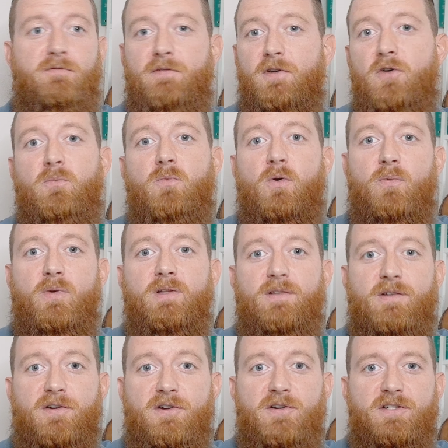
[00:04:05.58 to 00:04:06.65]
to film what we
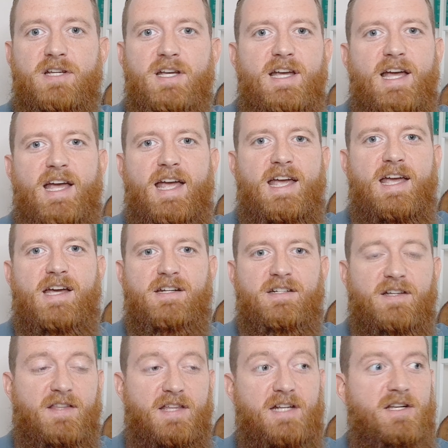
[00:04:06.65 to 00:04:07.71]
learned. And
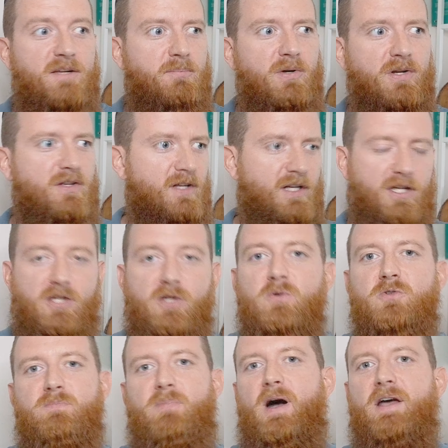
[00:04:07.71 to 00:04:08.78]
they ended up putting like a
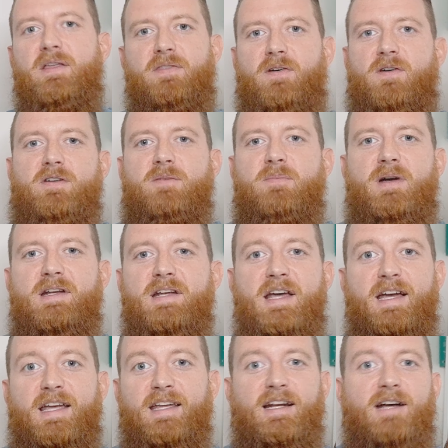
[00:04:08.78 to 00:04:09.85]
huge python on my
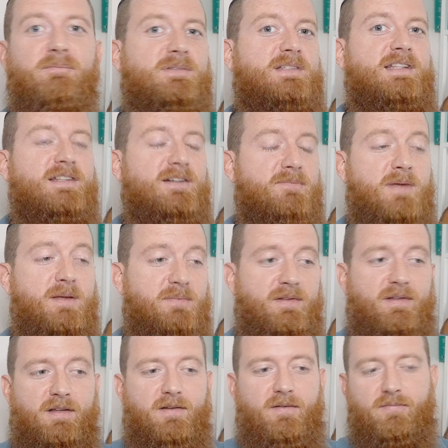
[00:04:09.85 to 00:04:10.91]
neck. And I'm sitting there
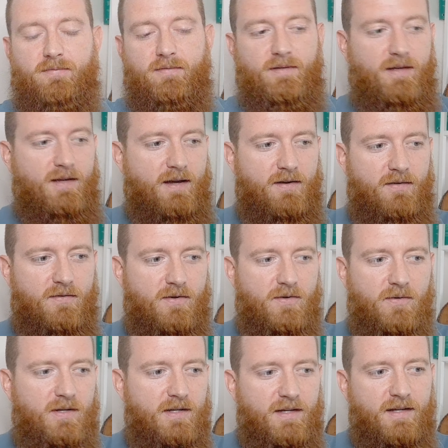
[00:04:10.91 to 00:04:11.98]
maybe like, I don't
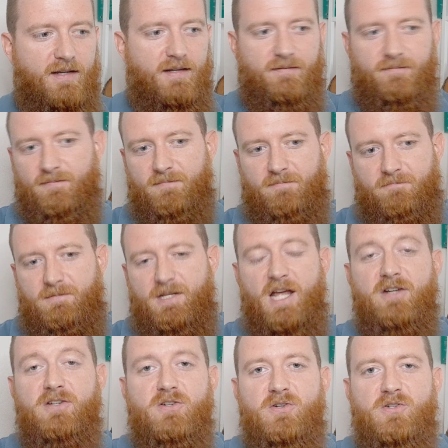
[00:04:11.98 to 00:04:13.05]
know,
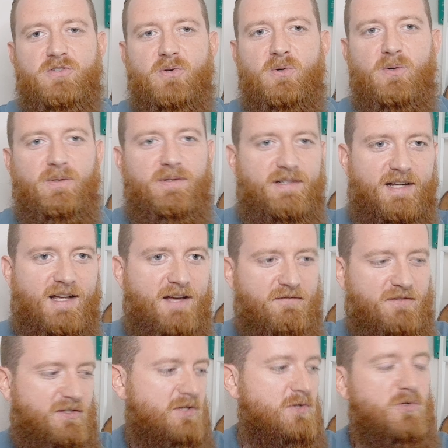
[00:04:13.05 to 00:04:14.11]
10 years old. And I
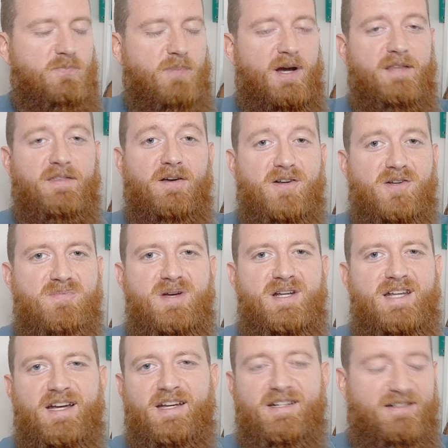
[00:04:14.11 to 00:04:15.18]
have this huge python on my
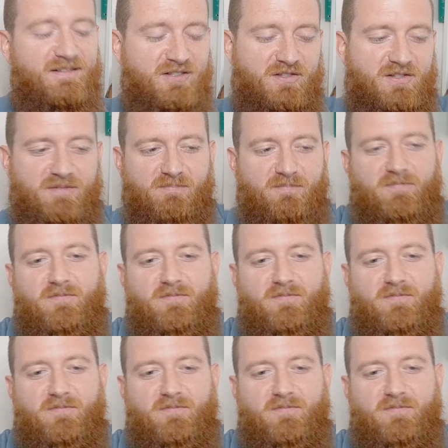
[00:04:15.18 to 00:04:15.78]
neck and just